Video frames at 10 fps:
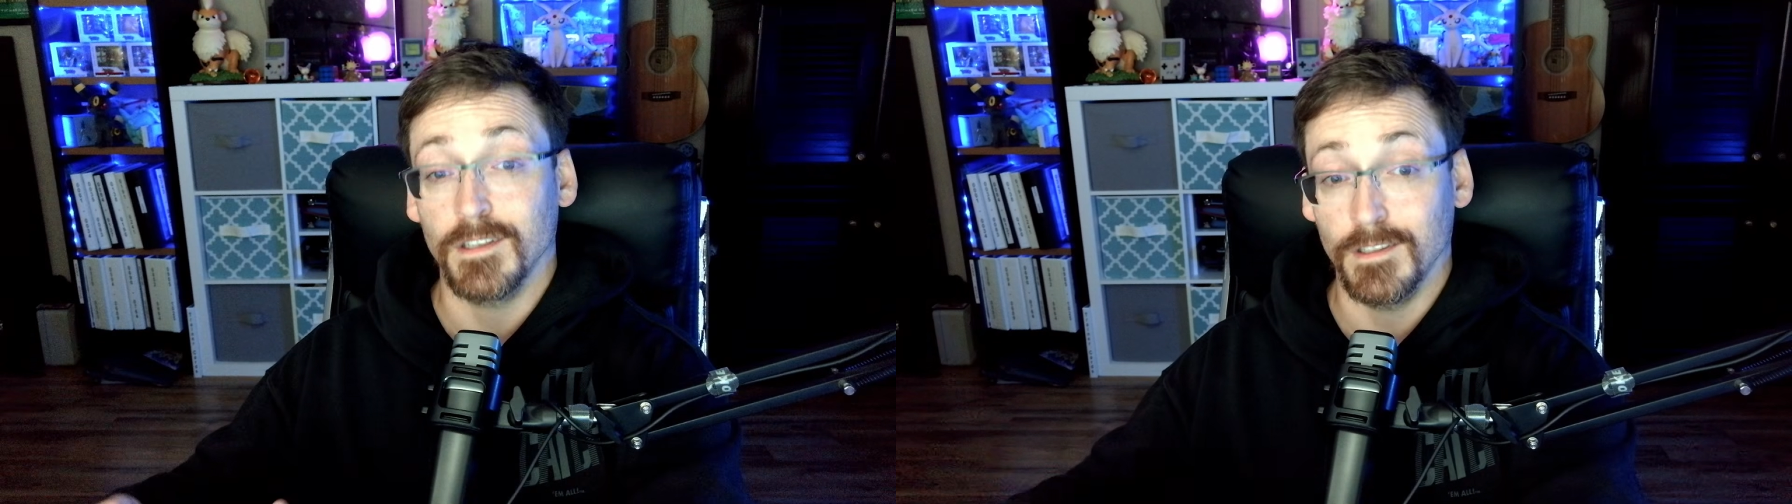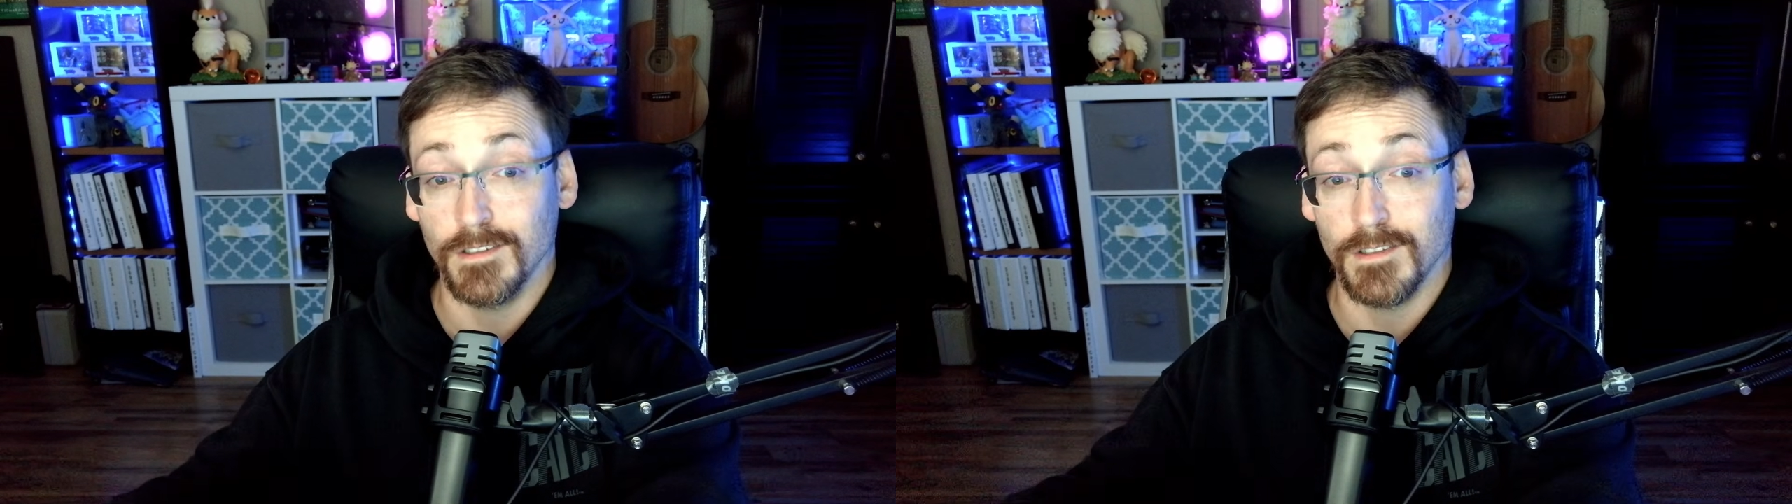
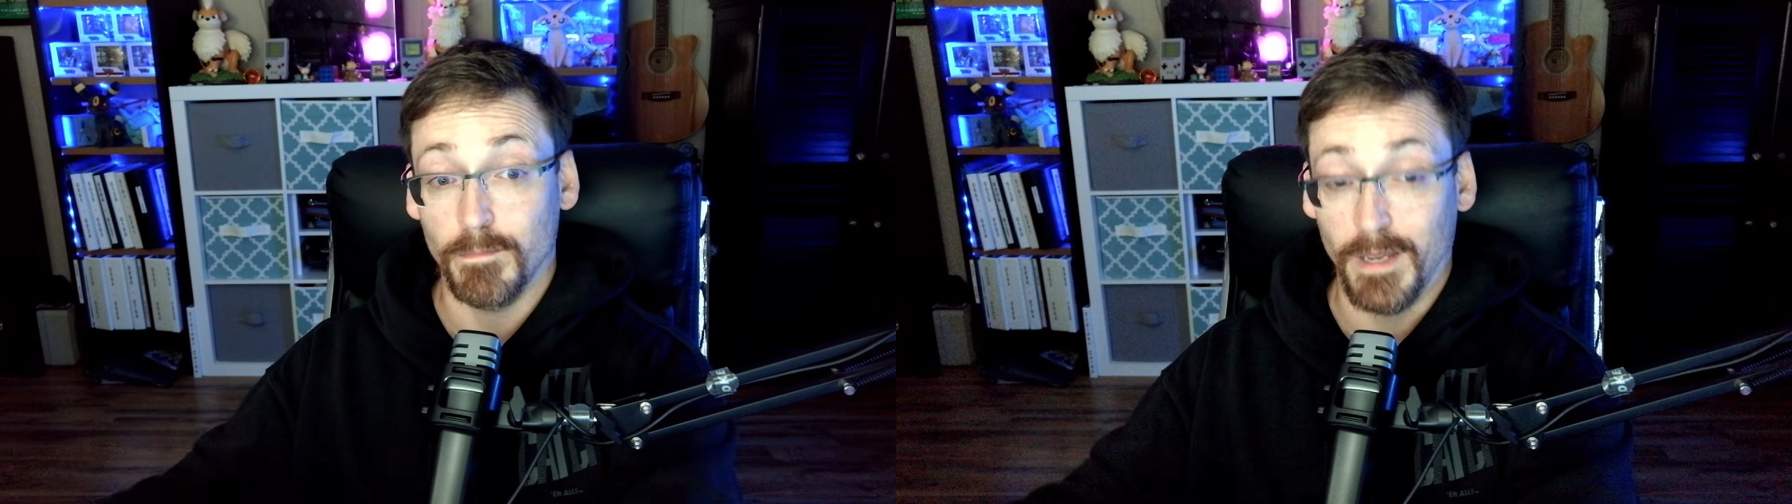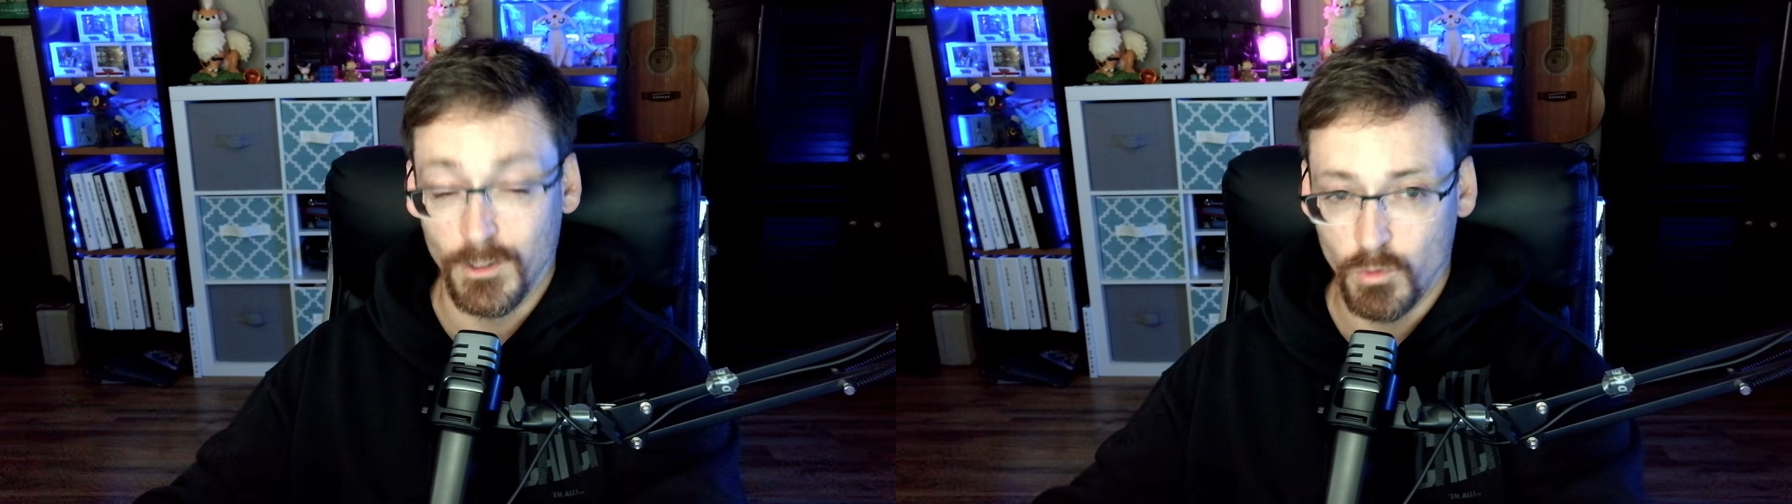is the
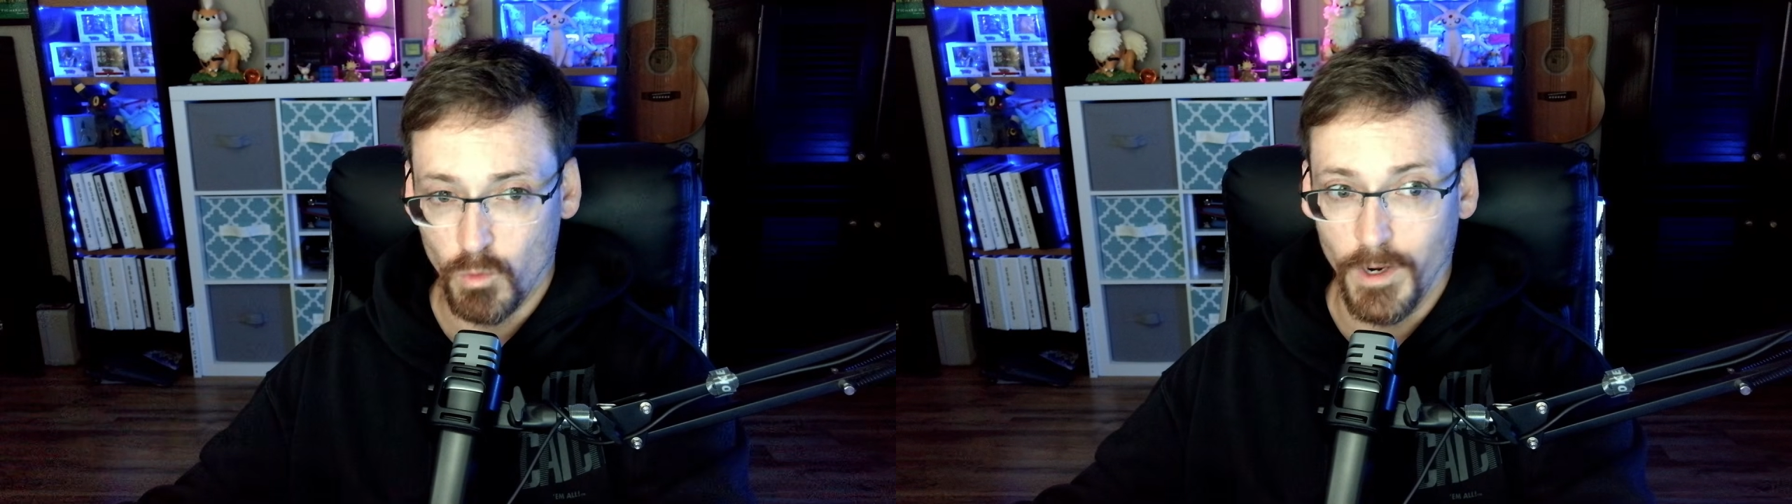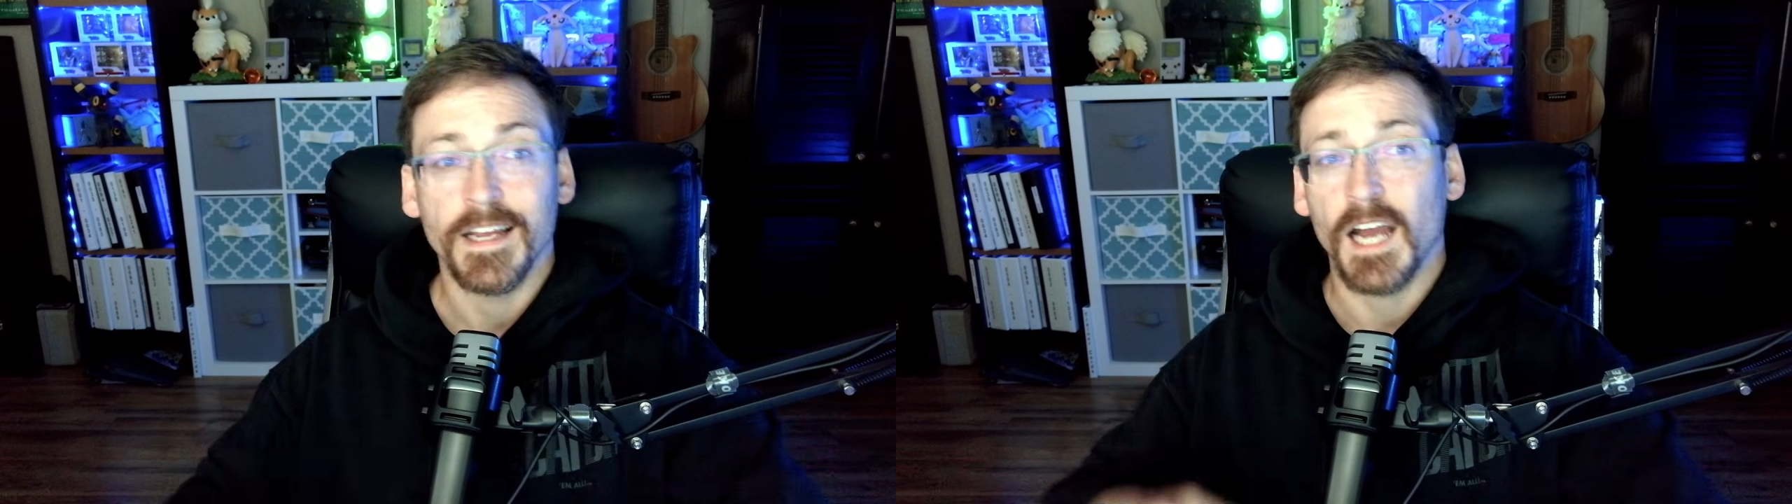best one.